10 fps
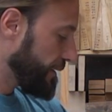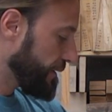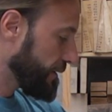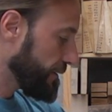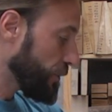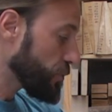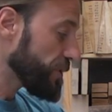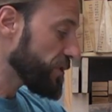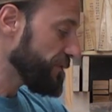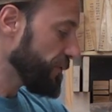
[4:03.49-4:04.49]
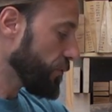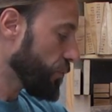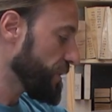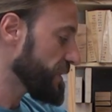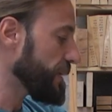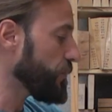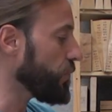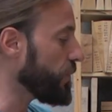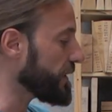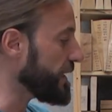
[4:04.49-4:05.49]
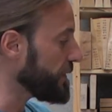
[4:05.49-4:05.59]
Specifically, here we are looking at a